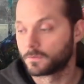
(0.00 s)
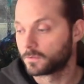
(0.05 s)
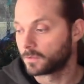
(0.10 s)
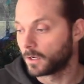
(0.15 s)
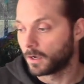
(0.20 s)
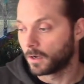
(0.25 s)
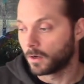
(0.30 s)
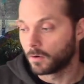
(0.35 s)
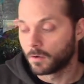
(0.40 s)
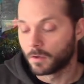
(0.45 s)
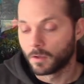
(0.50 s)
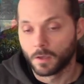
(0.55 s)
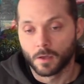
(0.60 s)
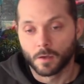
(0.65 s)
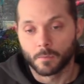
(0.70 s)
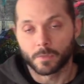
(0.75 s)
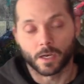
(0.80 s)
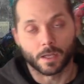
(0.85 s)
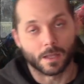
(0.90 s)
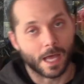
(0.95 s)
So.
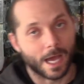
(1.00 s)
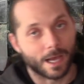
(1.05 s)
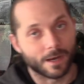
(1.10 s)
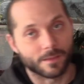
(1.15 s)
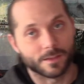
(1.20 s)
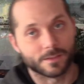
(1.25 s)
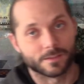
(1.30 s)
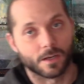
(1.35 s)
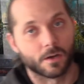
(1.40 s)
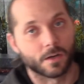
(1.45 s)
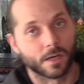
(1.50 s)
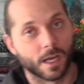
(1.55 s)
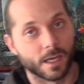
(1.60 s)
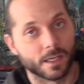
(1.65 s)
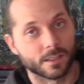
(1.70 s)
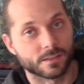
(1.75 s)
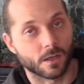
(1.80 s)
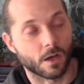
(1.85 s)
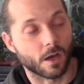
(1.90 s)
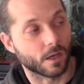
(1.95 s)
But a lot of these are
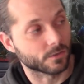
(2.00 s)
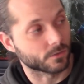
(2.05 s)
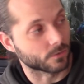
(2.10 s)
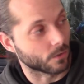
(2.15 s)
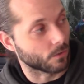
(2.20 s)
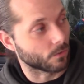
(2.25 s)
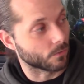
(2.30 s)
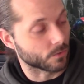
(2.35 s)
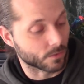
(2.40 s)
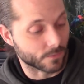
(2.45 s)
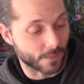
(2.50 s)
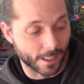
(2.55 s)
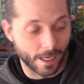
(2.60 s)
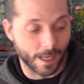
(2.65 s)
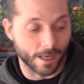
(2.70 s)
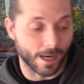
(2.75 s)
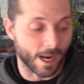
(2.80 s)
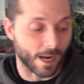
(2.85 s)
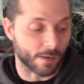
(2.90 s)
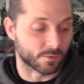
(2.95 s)
nice. Also, they
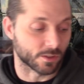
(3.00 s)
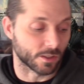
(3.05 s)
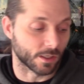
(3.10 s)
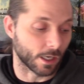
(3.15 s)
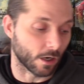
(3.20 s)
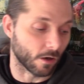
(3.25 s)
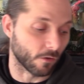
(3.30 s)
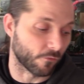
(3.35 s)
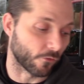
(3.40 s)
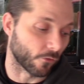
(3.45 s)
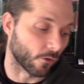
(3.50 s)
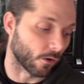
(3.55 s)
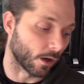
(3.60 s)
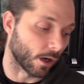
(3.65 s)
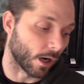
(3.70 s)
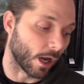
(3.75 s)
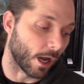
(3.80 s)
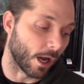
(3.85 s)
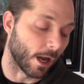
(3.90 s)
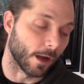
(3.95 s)
got apps in there for
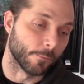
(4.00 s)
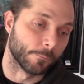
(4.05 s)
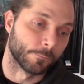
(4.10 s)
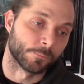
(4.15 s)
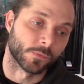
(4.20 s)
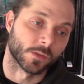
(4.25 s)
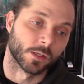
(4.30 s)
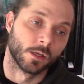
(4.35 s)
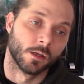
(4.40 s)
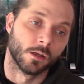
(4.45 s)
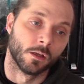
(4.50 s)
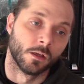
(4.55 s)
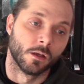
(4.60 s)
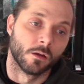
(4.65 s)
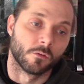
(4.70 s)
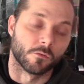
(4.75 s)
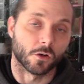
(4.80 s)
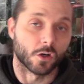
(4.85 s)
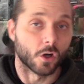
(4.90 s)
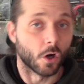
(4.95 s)
uh,
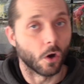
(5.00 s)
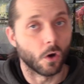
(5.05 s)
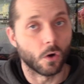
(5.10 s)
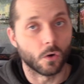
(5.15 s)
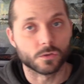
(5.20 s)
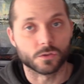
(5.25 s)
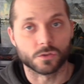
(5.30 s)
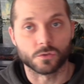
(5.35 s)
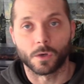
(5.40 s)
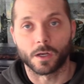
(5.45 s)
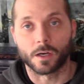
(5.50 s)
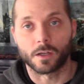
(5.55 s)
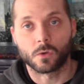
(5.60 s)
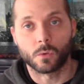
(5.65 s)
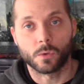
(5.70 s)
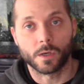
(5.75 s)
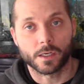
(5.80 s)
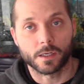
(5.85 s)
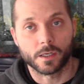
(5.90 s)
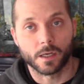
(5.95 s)
for codes. You want a
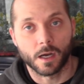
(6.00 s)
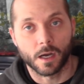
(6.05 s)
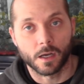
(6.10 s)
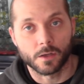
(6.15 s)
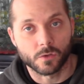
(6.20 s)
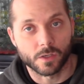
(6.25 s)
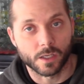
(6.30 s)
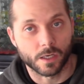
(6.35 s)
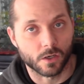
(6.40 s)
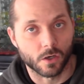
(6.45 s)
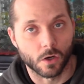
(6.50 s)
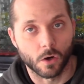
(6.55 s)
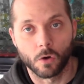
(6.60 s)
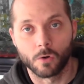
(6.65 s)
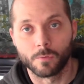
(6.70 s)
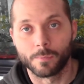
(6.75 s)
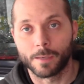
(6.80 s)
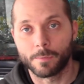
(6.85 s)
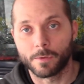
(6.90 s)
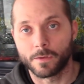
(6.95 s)
quick, uh, you get a
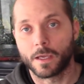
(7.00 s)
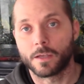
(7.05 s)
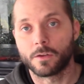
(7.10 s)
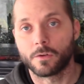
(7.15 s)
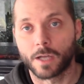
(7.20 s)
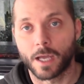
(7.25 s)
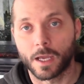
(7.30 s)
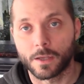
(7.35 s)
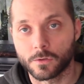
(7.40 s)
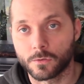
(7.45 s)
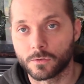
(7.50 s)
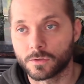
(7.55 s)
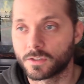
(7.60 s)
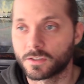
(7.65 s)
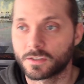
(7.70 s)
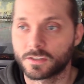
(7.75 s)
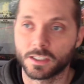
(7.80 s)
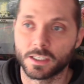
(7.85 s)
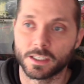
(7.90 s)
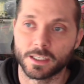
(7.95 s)
code maybe that you're not used to
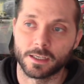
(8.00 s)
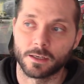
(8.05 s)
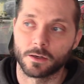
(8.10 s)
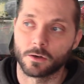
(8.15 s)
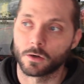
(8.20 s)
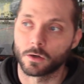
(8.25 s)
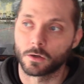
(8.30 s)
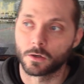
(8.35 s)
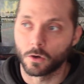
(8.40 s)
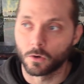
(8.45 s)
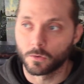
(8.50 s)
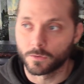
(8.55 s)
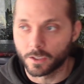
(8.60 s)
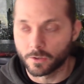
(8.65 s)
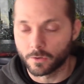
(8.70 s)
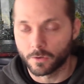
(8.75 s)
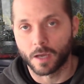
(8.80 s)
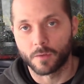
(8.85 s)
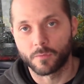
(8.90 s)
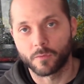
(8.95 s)
seeing or a code that
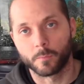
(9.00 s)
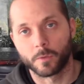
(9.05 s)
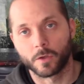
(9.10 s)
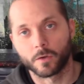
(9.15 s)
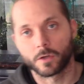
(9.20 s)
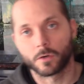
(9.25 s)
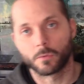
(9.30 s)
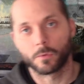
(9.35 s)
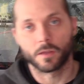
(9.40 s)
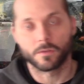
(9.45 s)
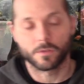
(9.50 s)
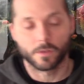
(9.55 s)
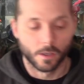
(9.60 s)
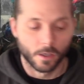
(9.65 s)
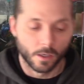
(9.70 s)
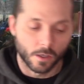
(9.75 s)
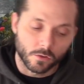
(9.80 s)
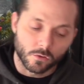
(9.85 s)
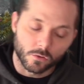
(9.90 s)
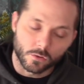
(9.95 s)
you're not familiar with.
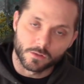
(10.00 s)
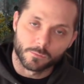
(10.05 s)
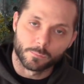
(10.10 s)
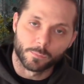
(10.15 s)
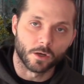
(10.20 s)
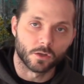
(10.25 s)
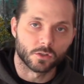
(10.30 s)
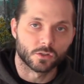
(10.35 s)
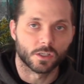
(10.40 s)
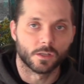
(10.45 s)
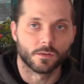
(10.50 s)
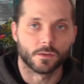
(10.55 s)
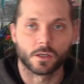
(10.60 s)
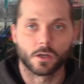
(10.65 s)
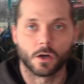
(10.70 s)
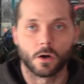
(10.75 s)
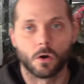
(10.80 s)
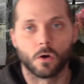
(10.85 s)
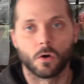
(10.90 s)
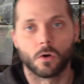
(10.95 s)
You could punch in the
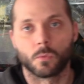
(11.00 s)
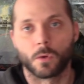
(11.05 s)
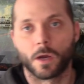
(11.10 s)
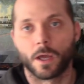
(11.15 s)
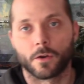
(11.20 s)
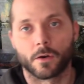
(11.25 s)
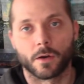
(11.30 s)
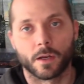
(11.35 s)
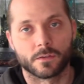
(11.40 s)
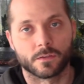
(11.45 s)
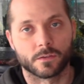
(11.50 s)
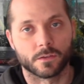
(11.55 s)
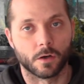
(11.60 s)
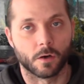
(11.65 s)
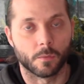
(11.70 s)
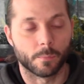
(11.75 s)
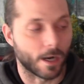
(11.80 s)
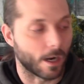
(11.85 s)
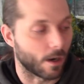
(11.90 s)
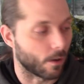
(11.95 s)
code, whether it's, you
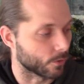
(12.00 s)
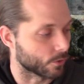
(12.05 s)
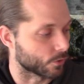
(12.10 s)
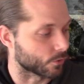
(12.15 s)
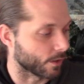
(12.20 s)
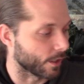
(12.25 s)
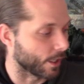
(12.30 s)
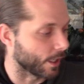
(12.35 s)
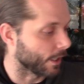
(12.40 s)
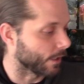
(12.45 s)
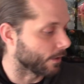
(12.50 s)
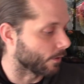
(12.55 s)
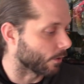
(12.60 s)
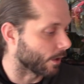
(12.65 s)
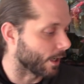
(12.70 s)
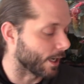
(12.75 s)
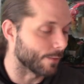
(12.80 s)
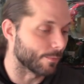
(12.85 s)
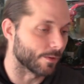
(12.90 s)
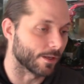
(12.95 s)
know, powertrain
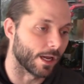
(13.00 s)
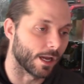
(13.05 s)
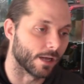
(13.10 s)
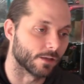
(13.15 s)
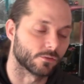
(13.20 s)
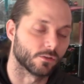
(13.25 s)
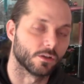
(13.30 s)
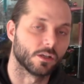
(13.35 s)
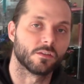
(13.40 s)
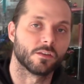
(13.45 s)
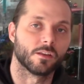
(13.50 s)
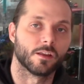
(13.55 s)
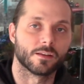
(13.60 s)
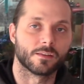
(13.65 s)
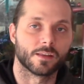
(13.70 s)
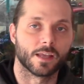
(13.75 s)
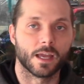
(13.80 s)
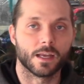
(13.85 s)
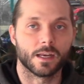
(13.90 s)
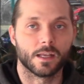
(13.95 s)
or A B S or anything like
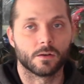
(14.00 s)
that.